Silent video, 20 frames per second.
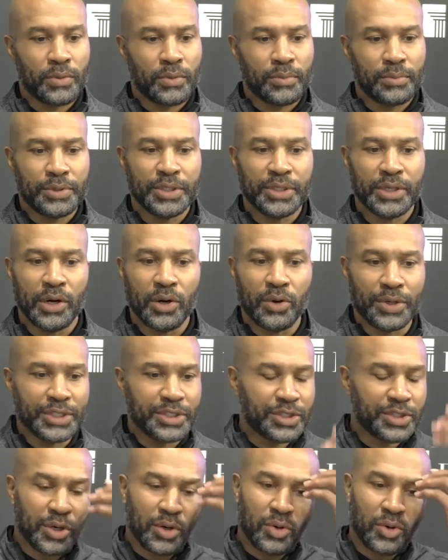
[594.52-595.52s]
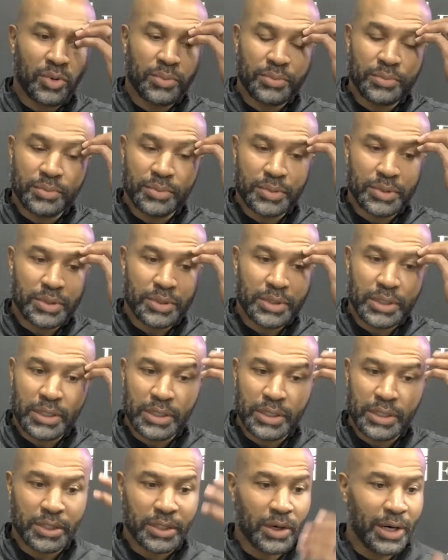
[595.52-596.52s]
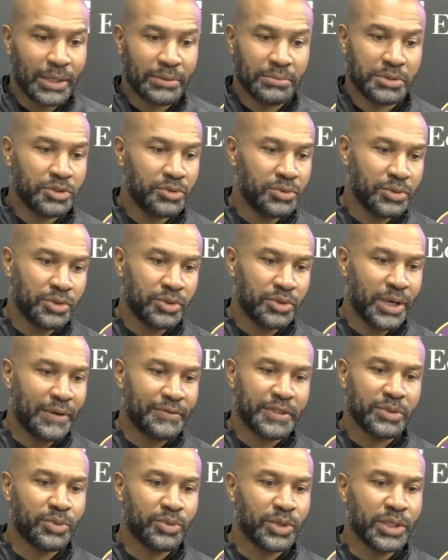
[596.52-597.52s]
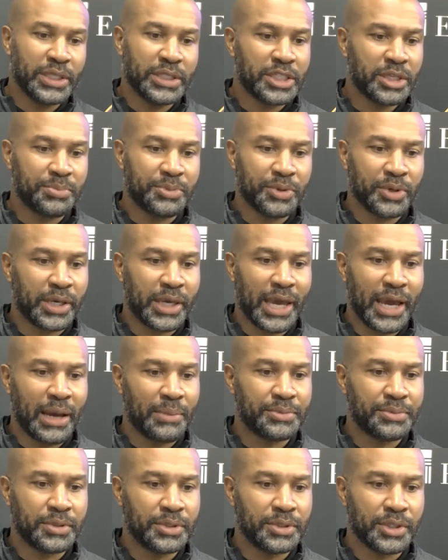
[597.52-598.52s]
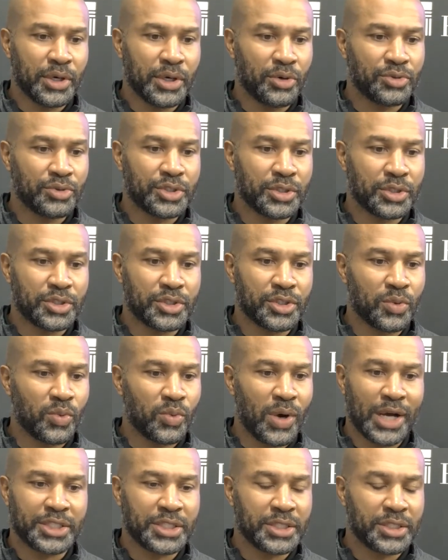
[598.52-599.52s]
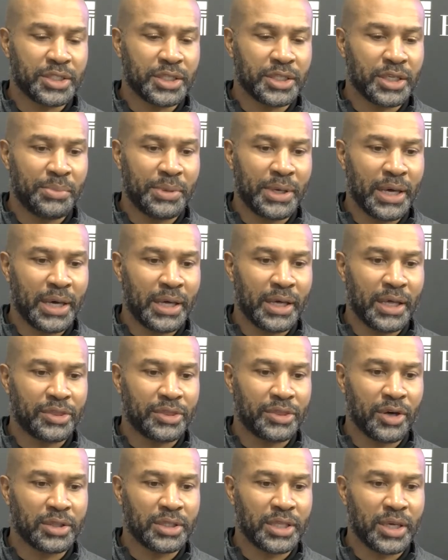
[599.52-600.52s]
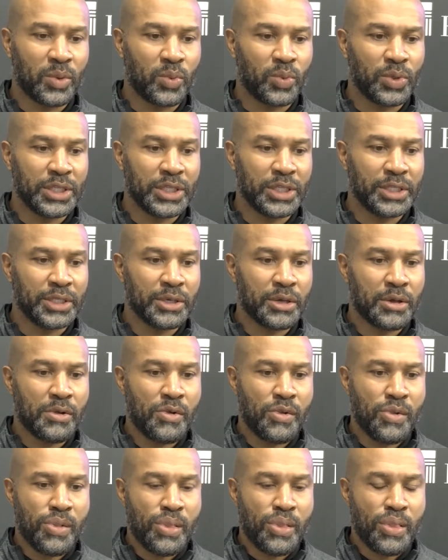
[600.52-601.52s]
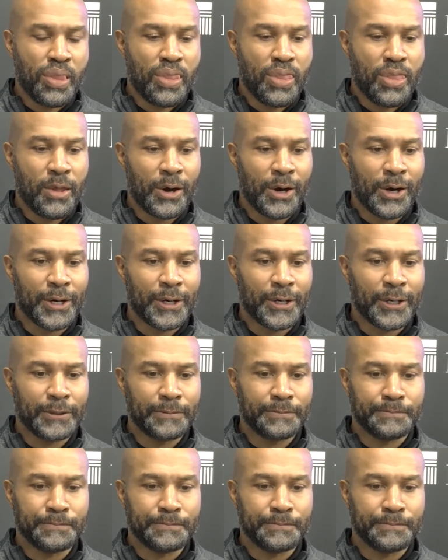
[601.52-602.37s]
You know, and so, you know, you have to really tip your cap you know, to Washington. I mean, I thought that we, I